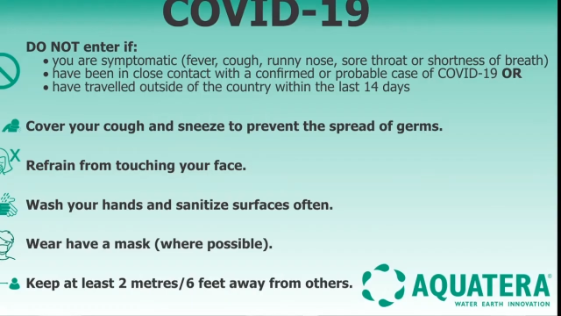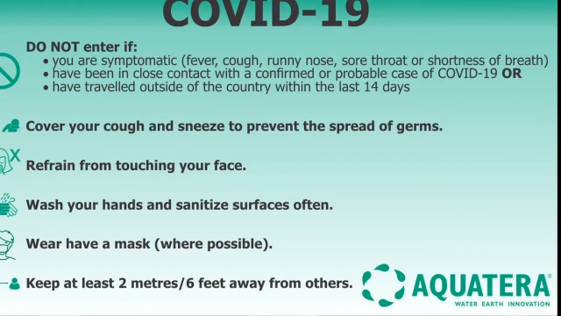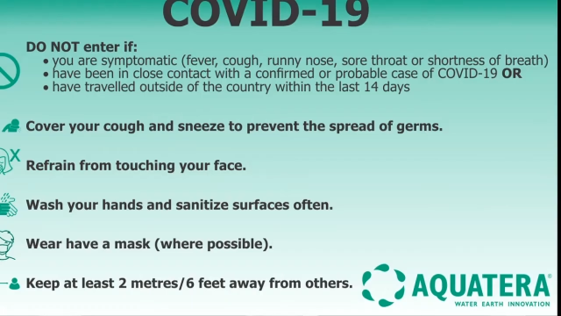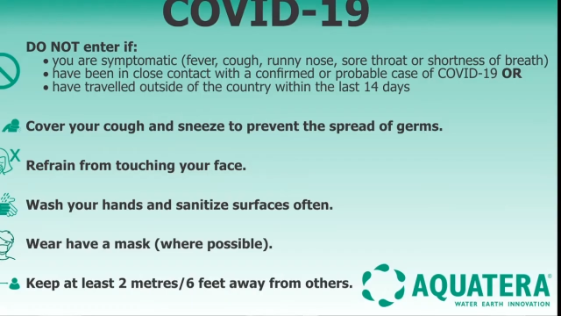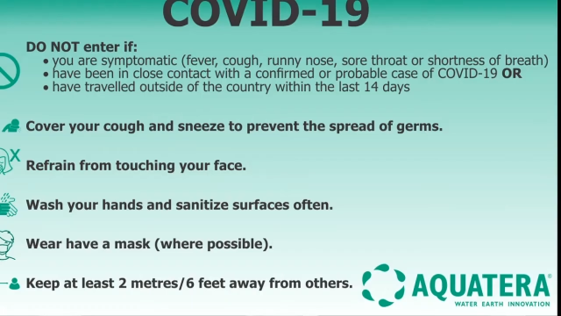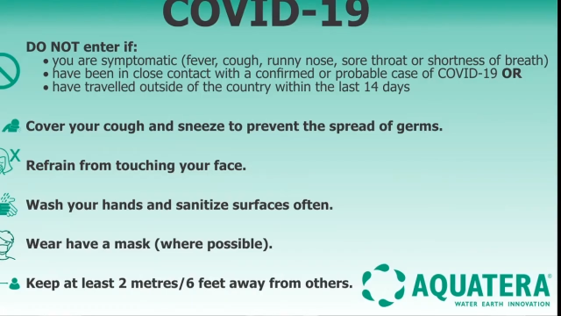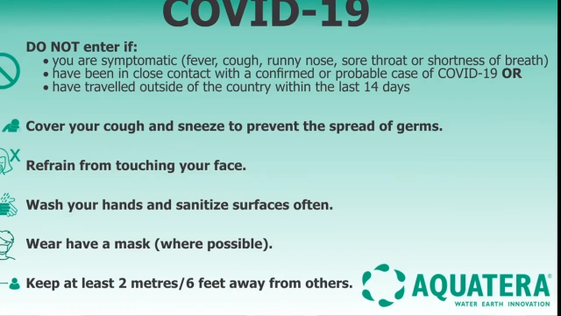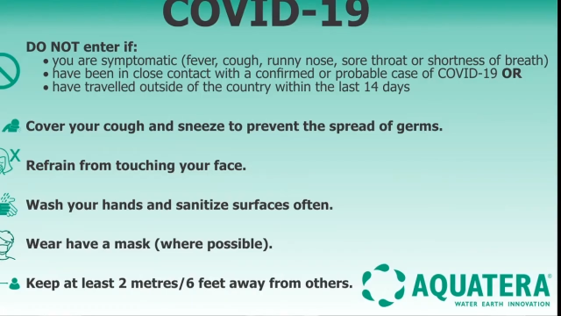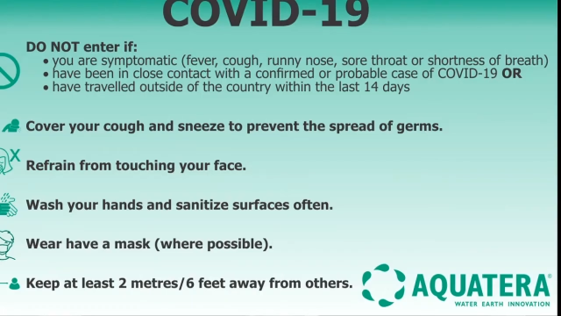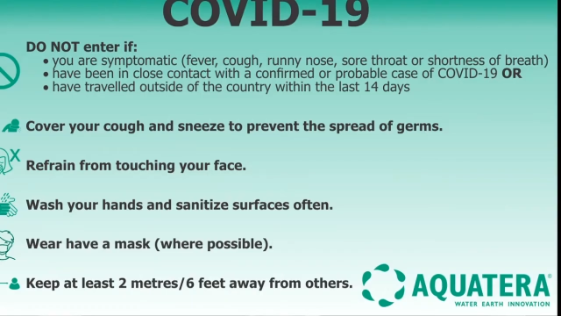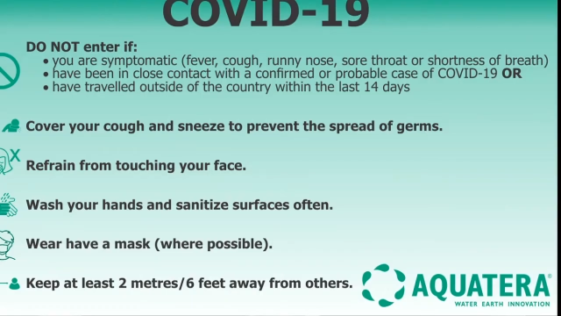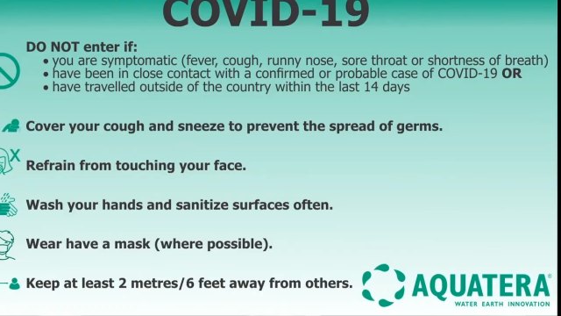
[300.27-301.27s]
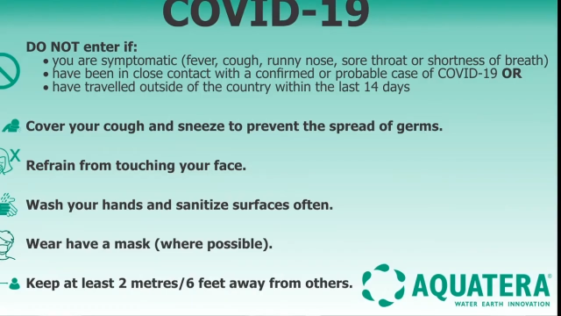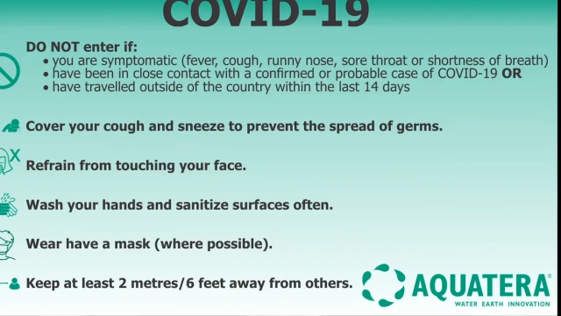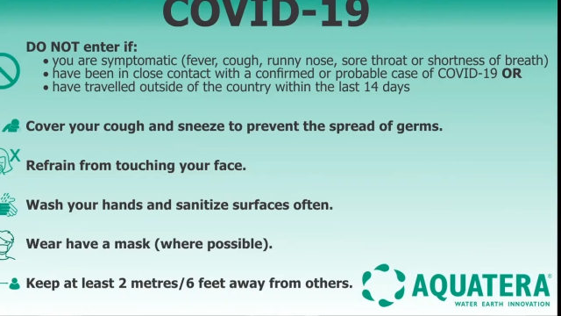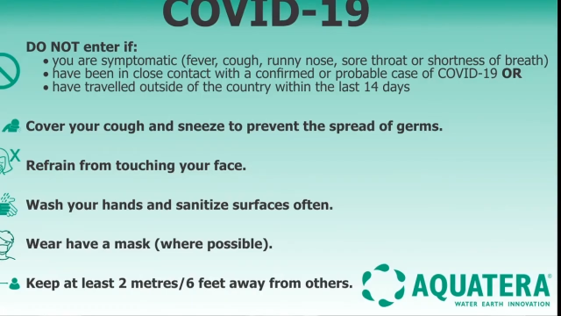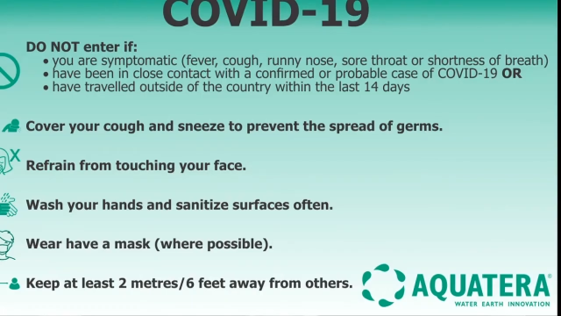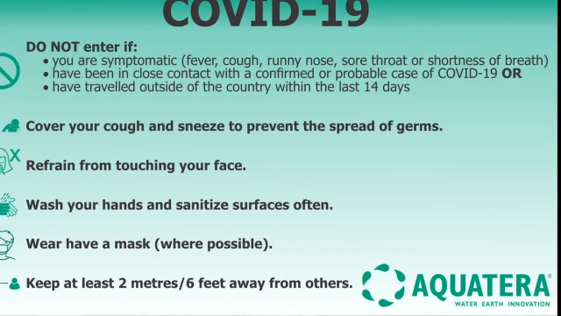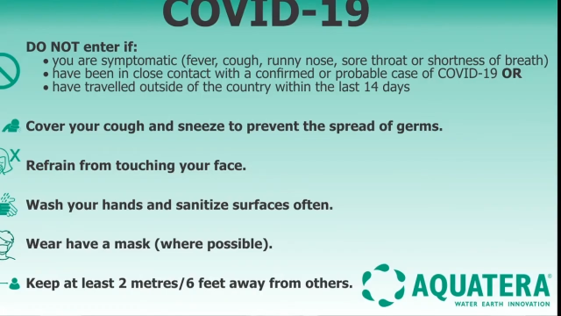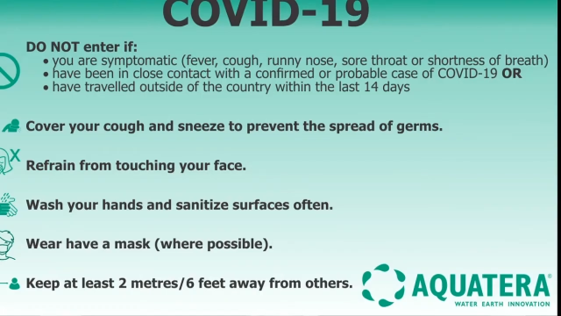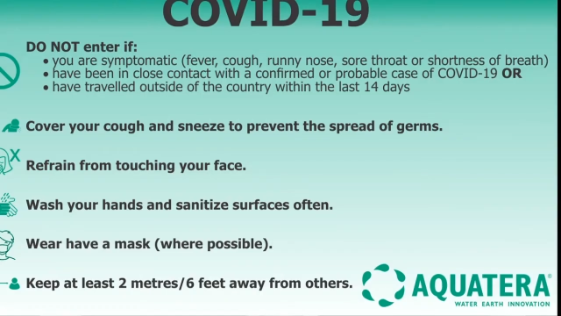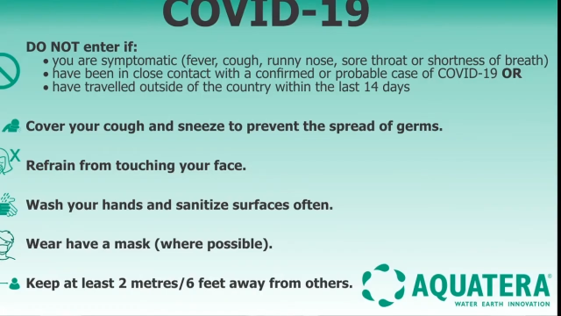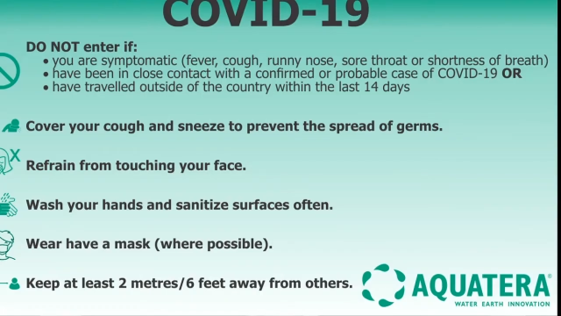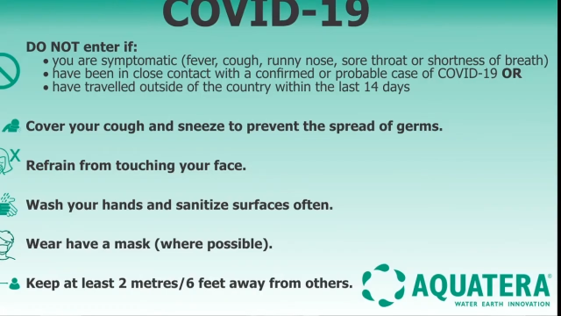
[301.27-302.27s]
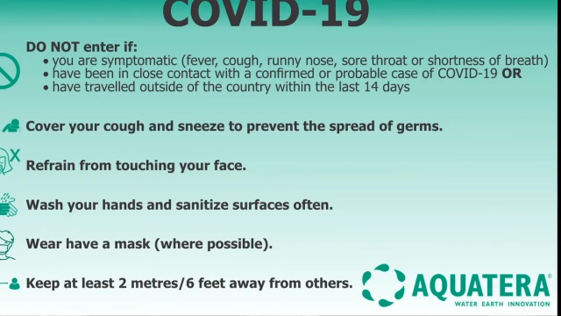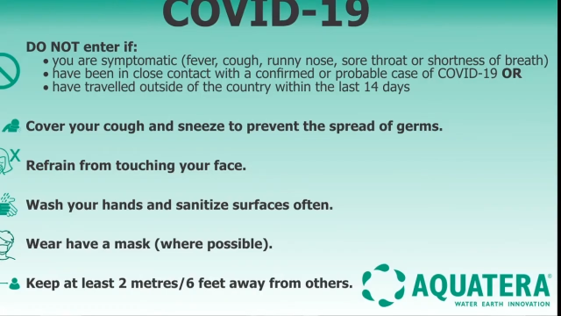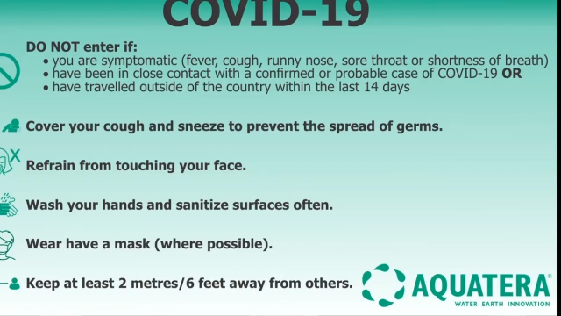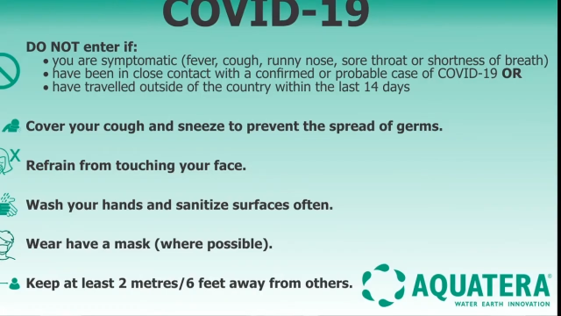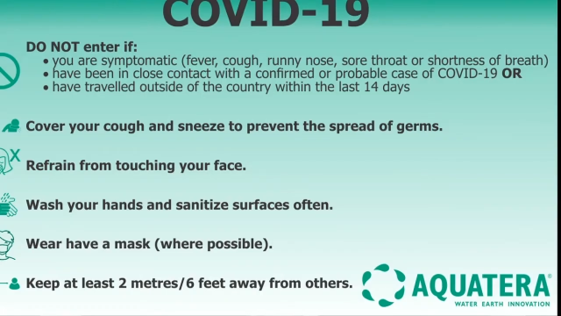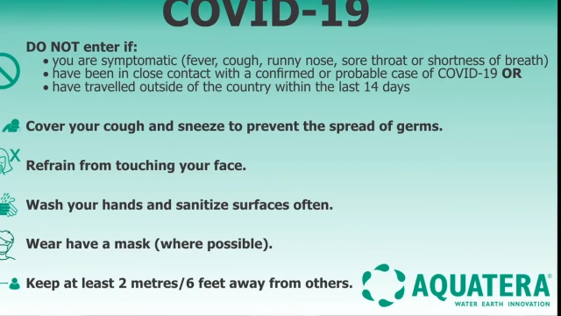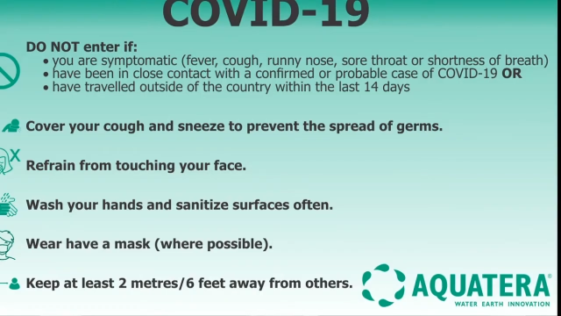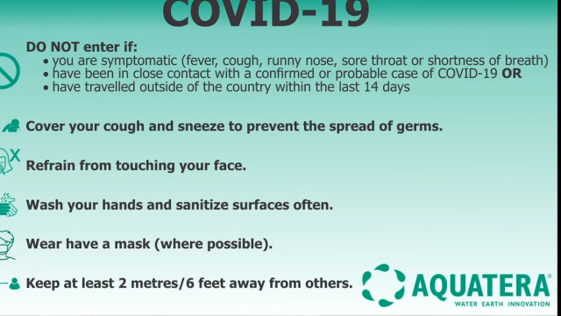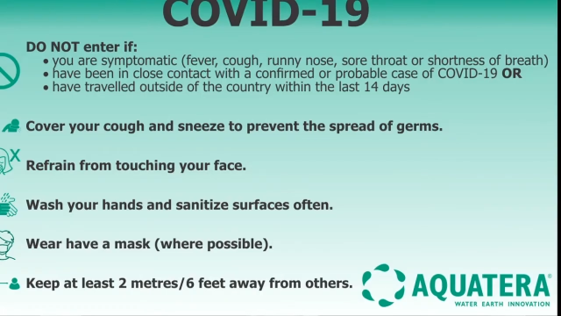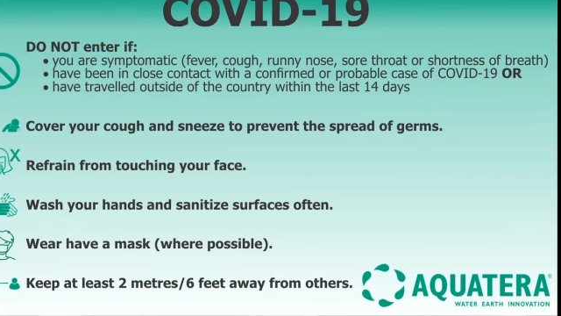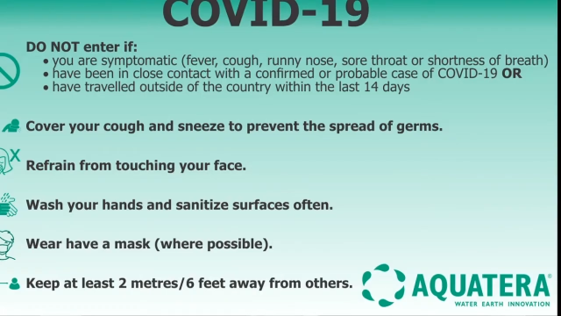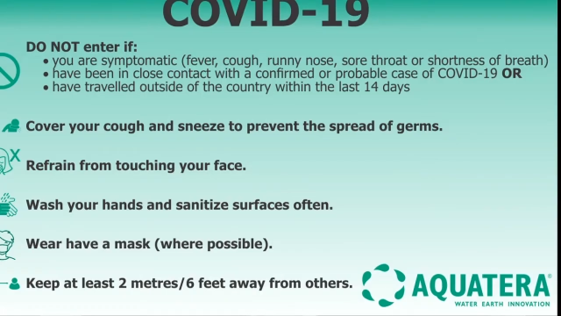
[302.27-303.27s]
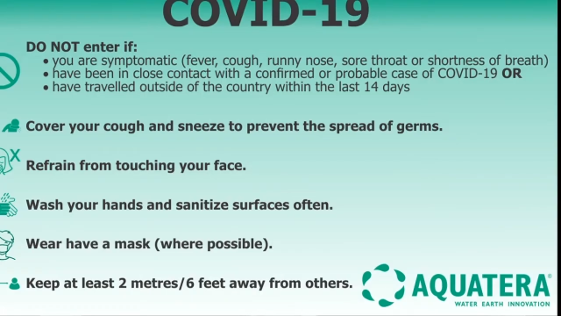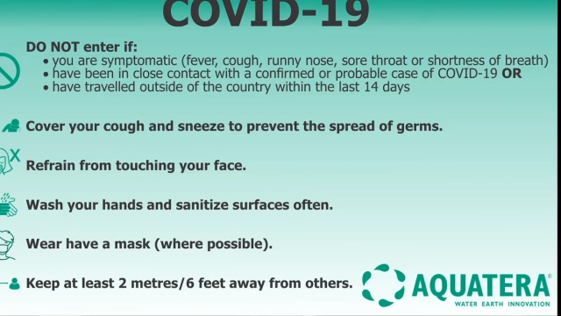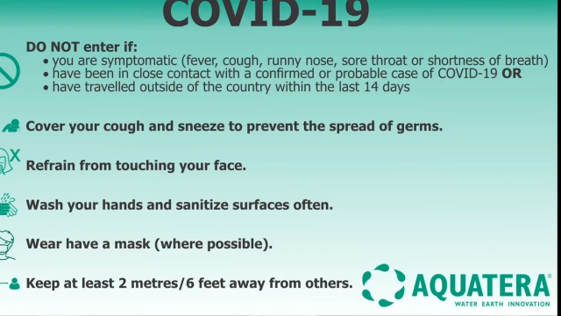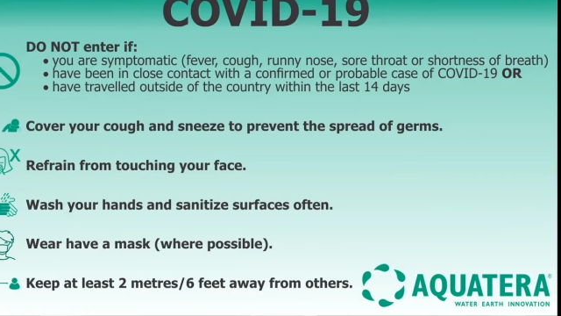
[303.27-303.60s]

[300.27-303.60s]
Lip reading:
Nobody's mouth can be seen.